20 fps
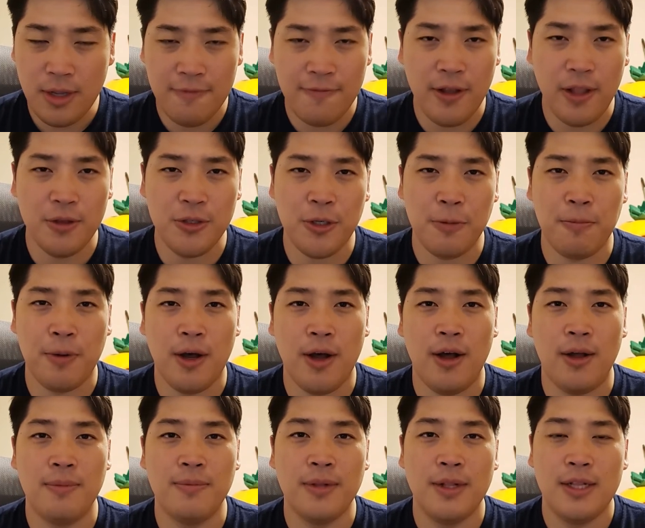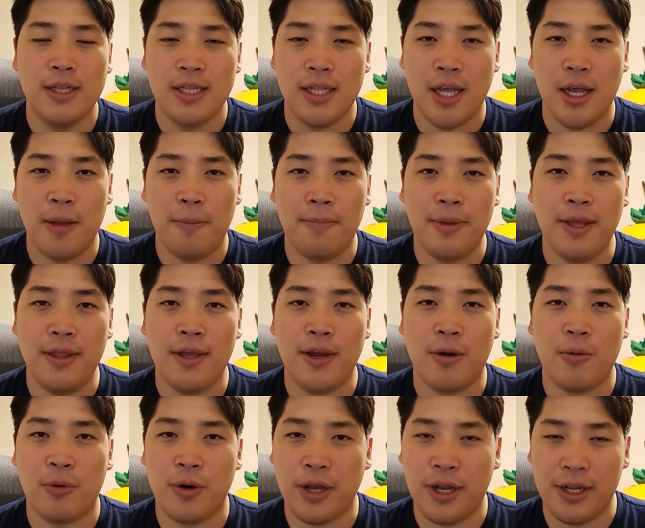Fellowship Hall. Uh, be
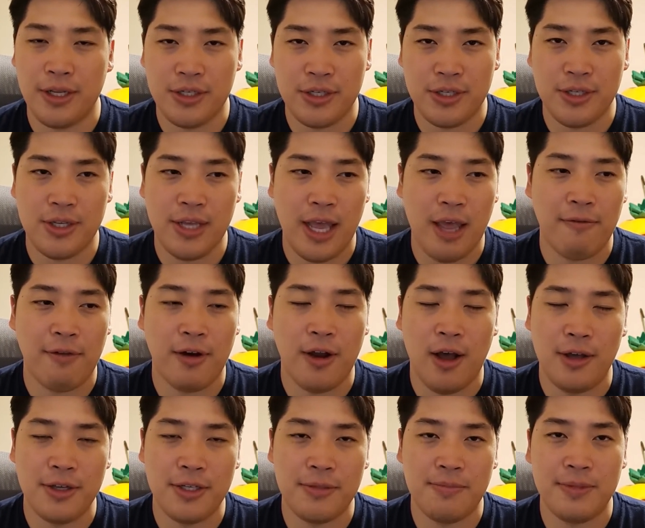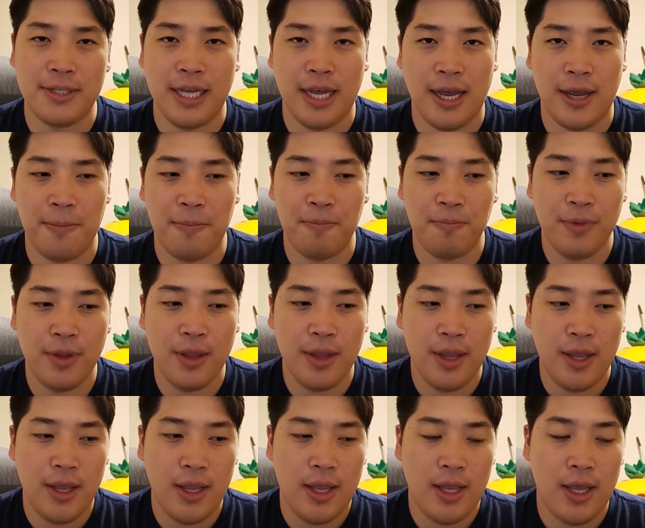there. We're going to just have an awesome time.
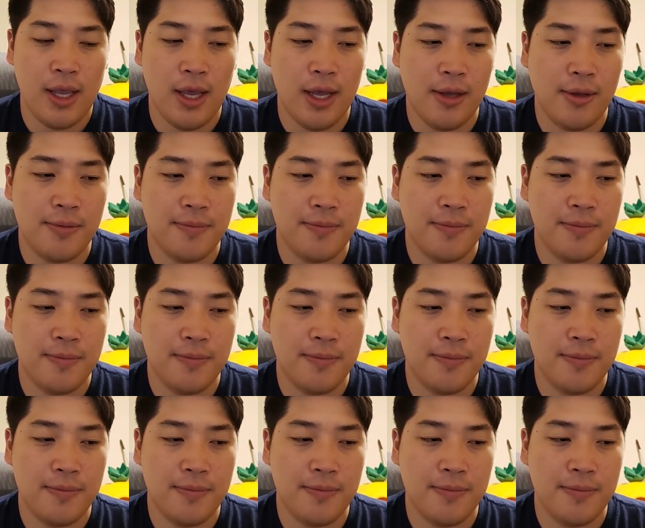Uh,